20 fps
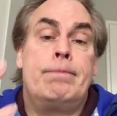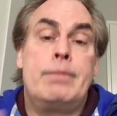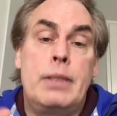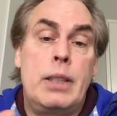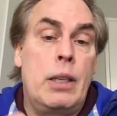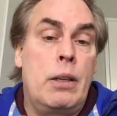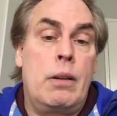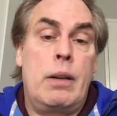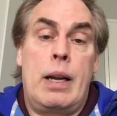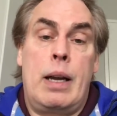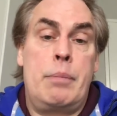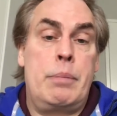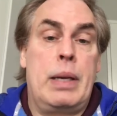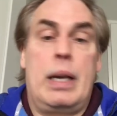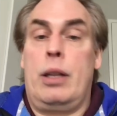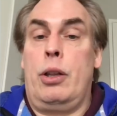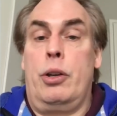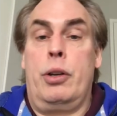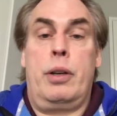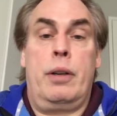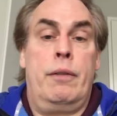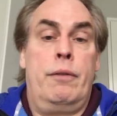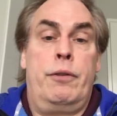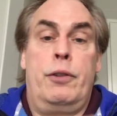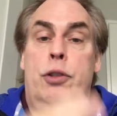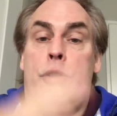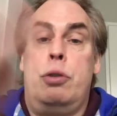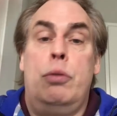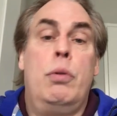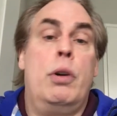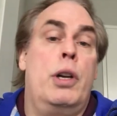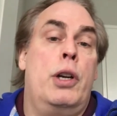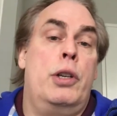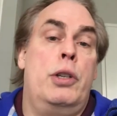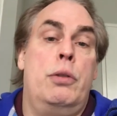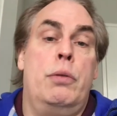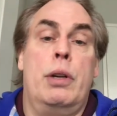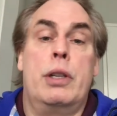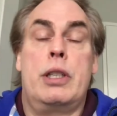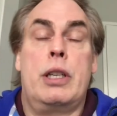I'm not looking for 200
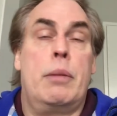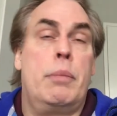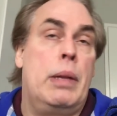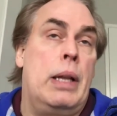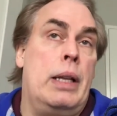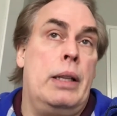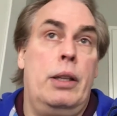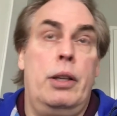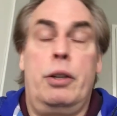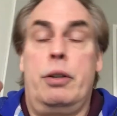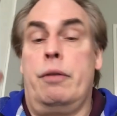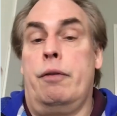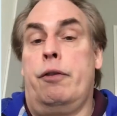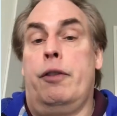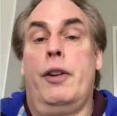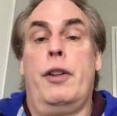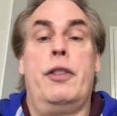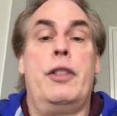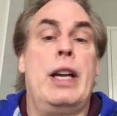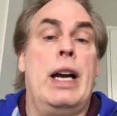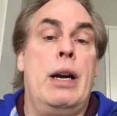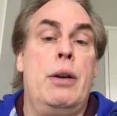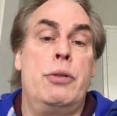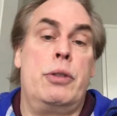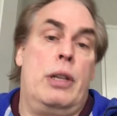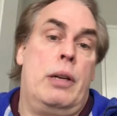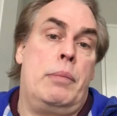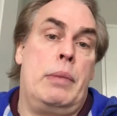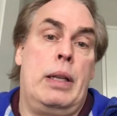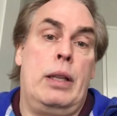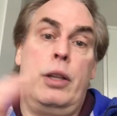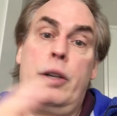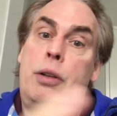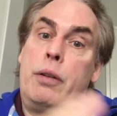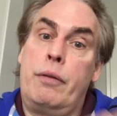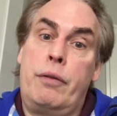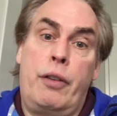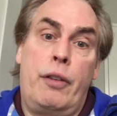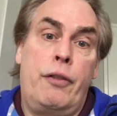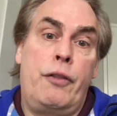units. I'm not looking for 1,000. I'm not
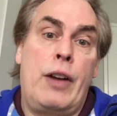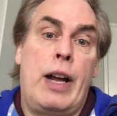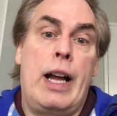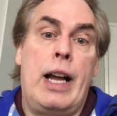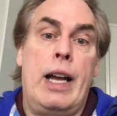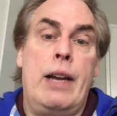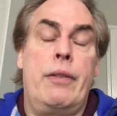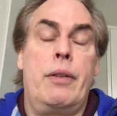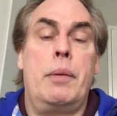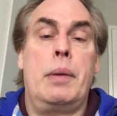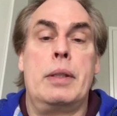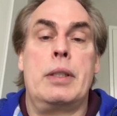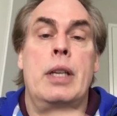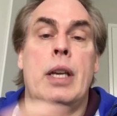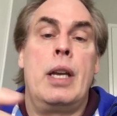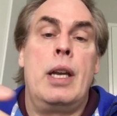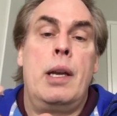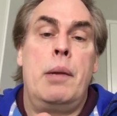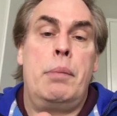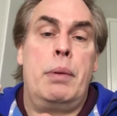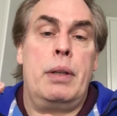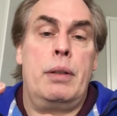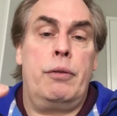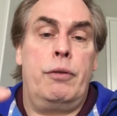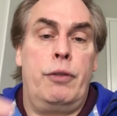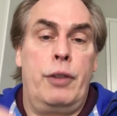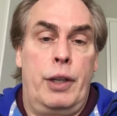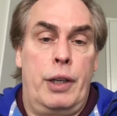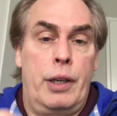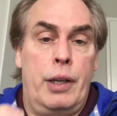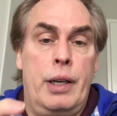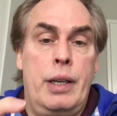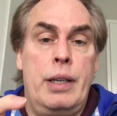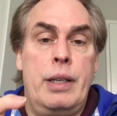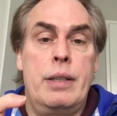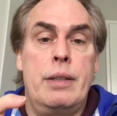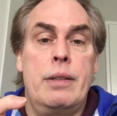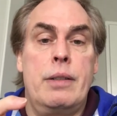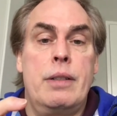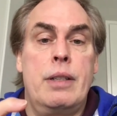looking for 5. But it's
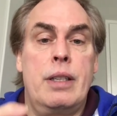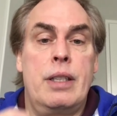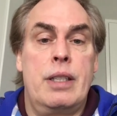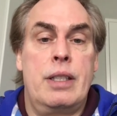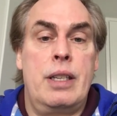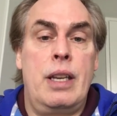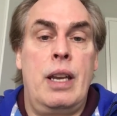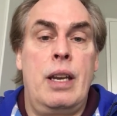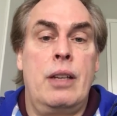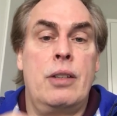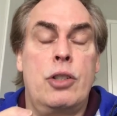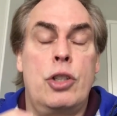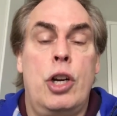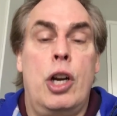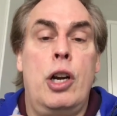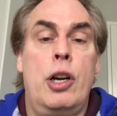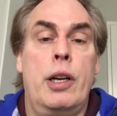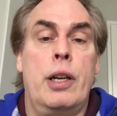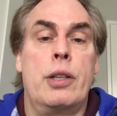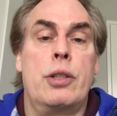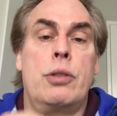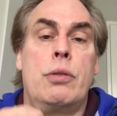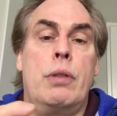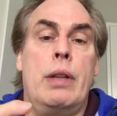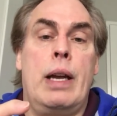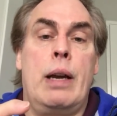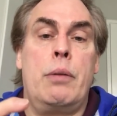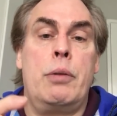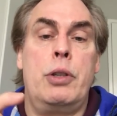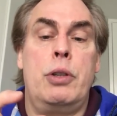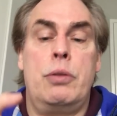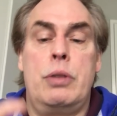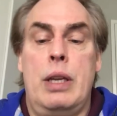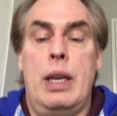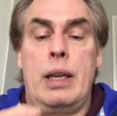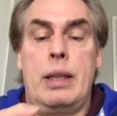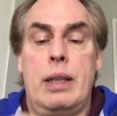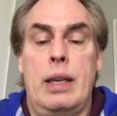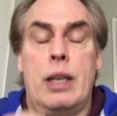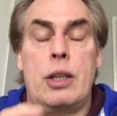very distinct target. So now when you
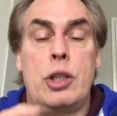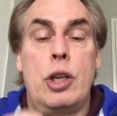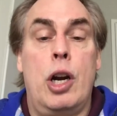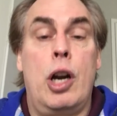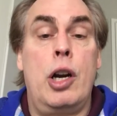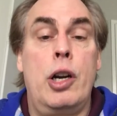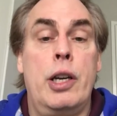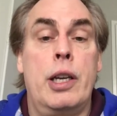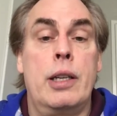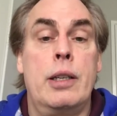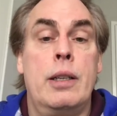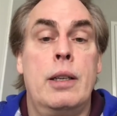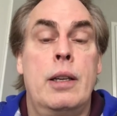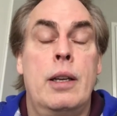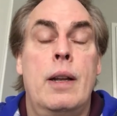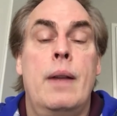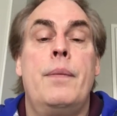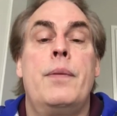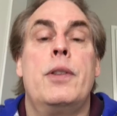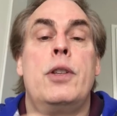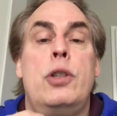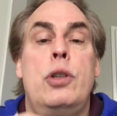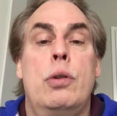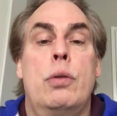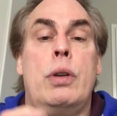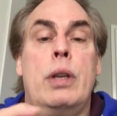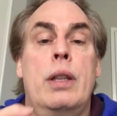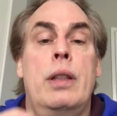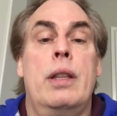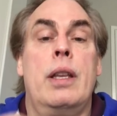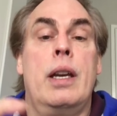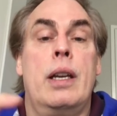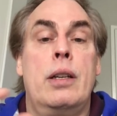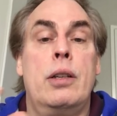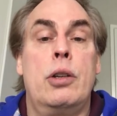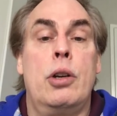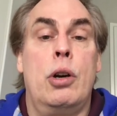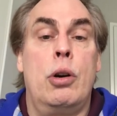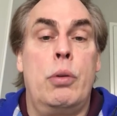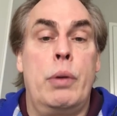take that target, you can
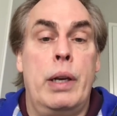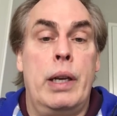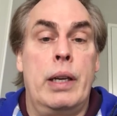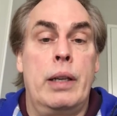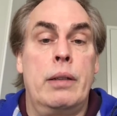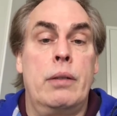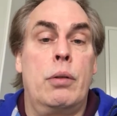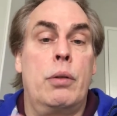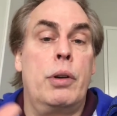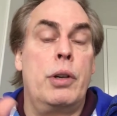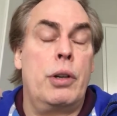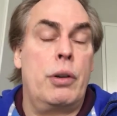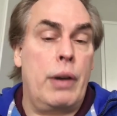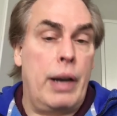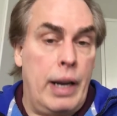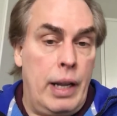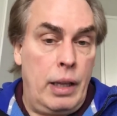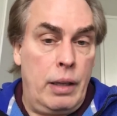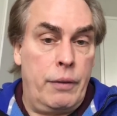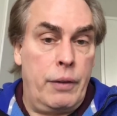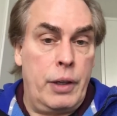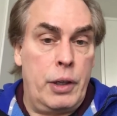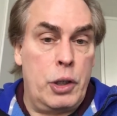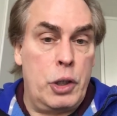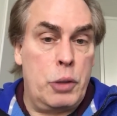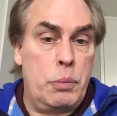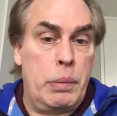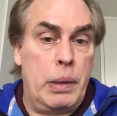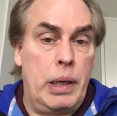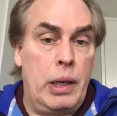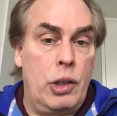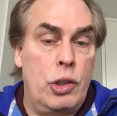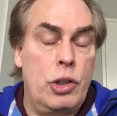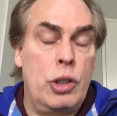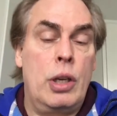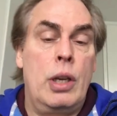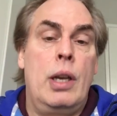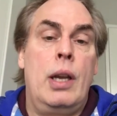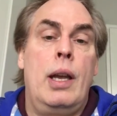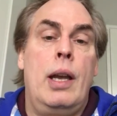then go in, or your elevator
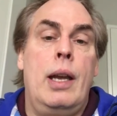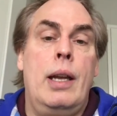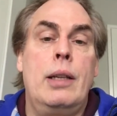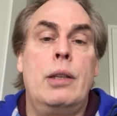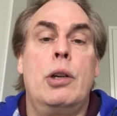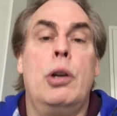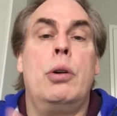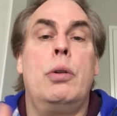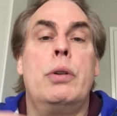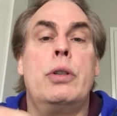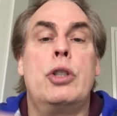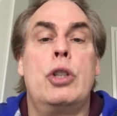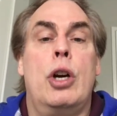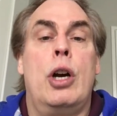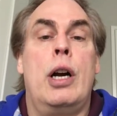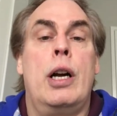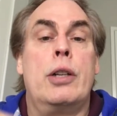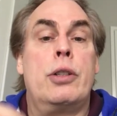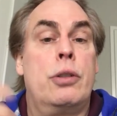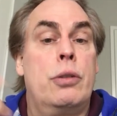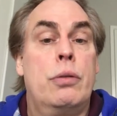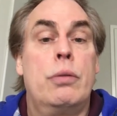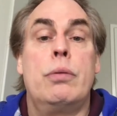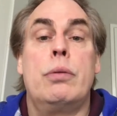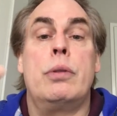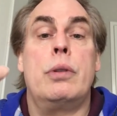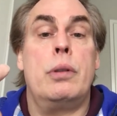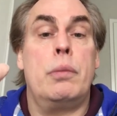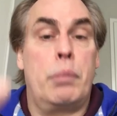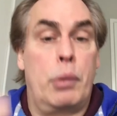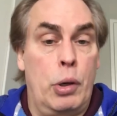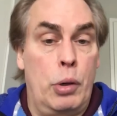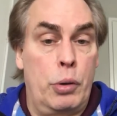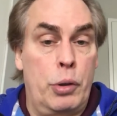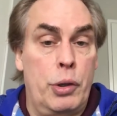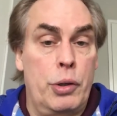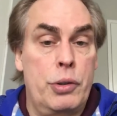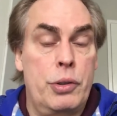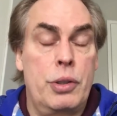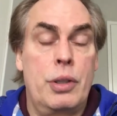speech, and go and talk to the
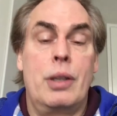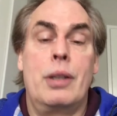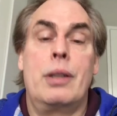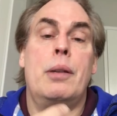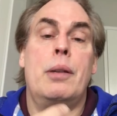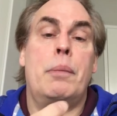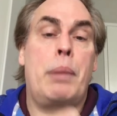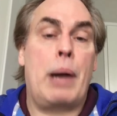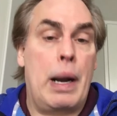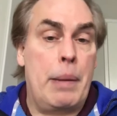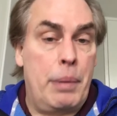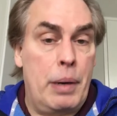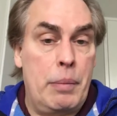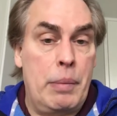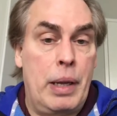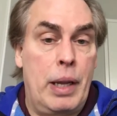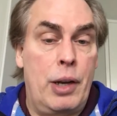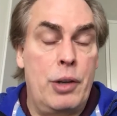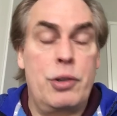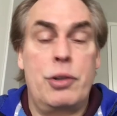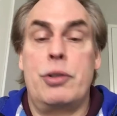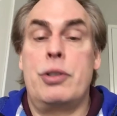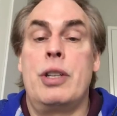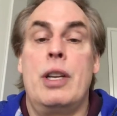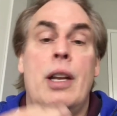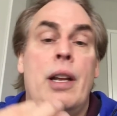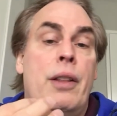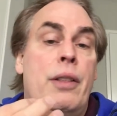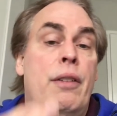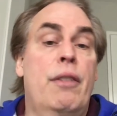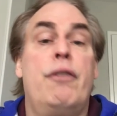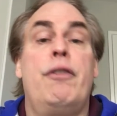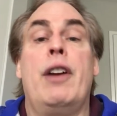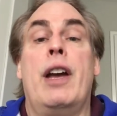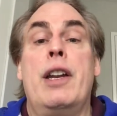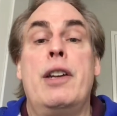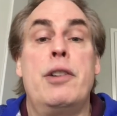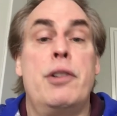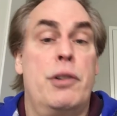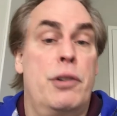brokers, property managers, the
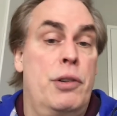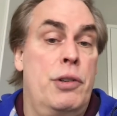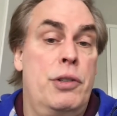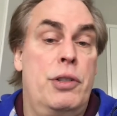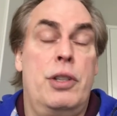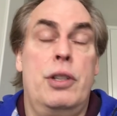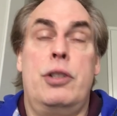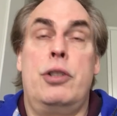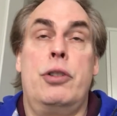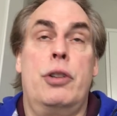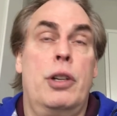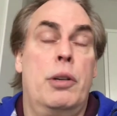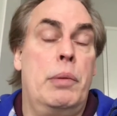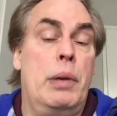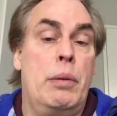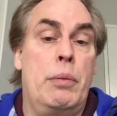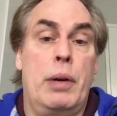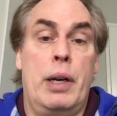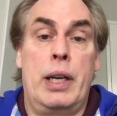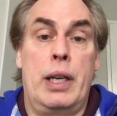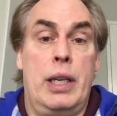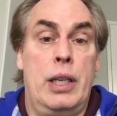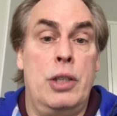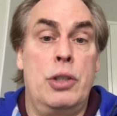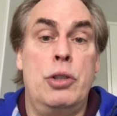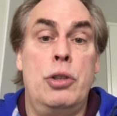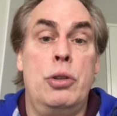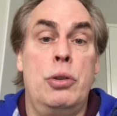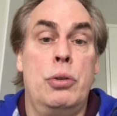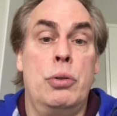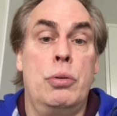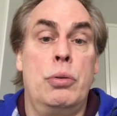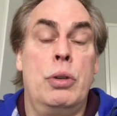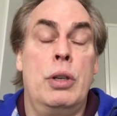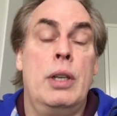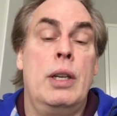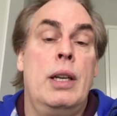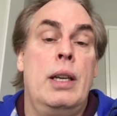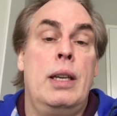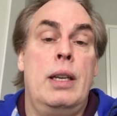vendors that you're going to be running into
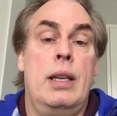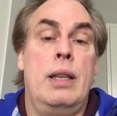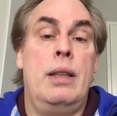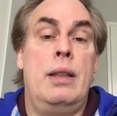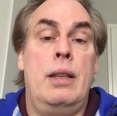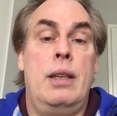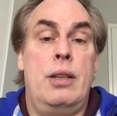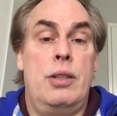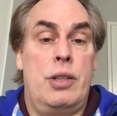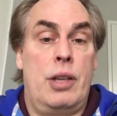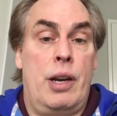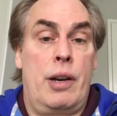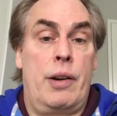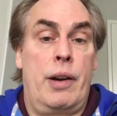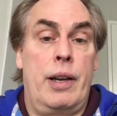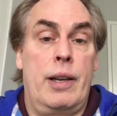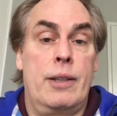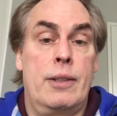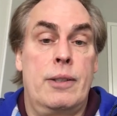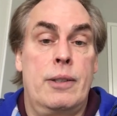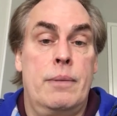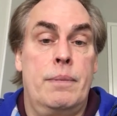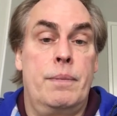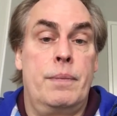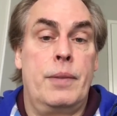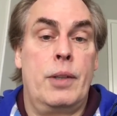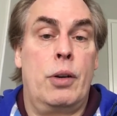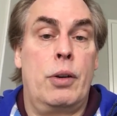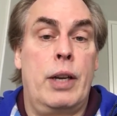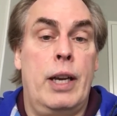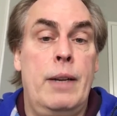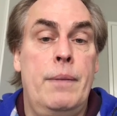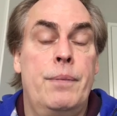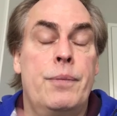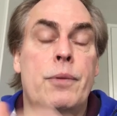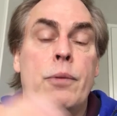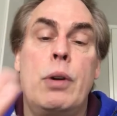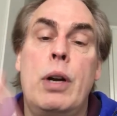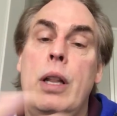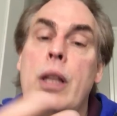in these areas. Okay,
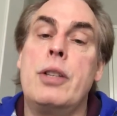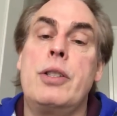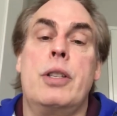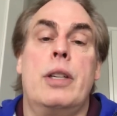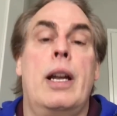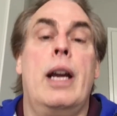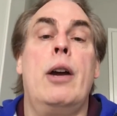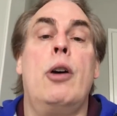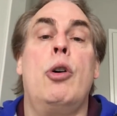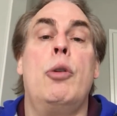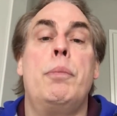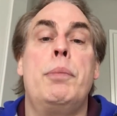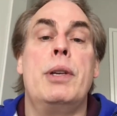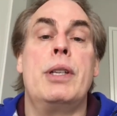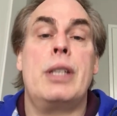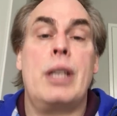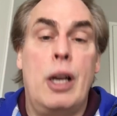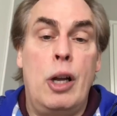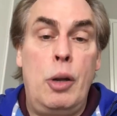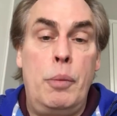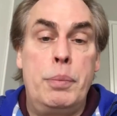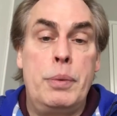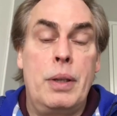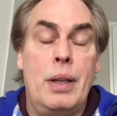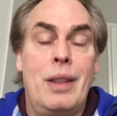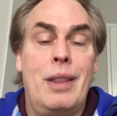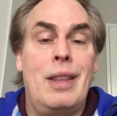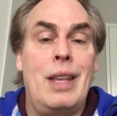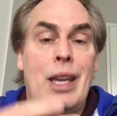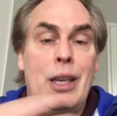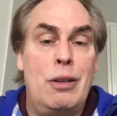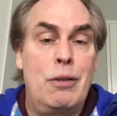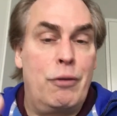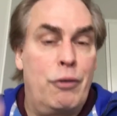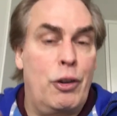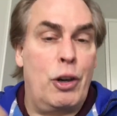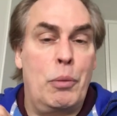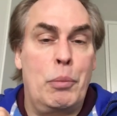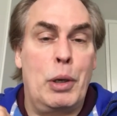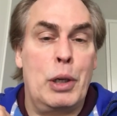well, listen, I hope this helped. Thank you
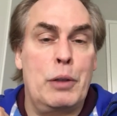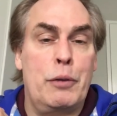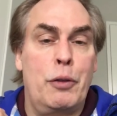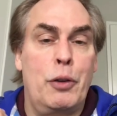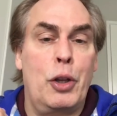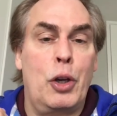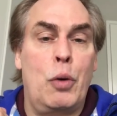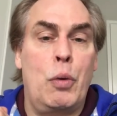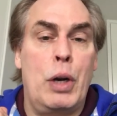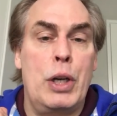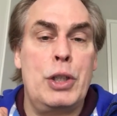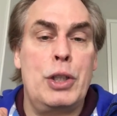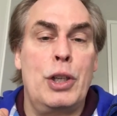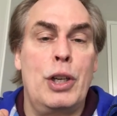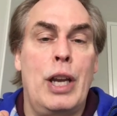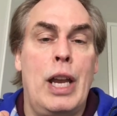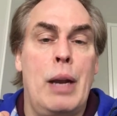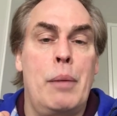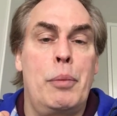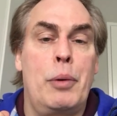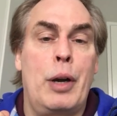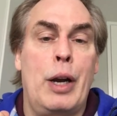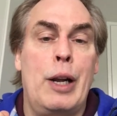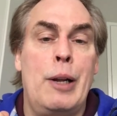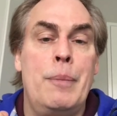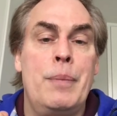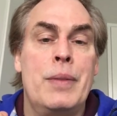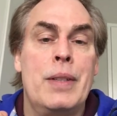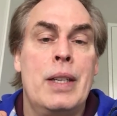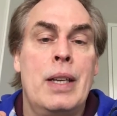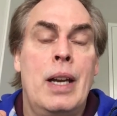very much for the question, Gabrielle.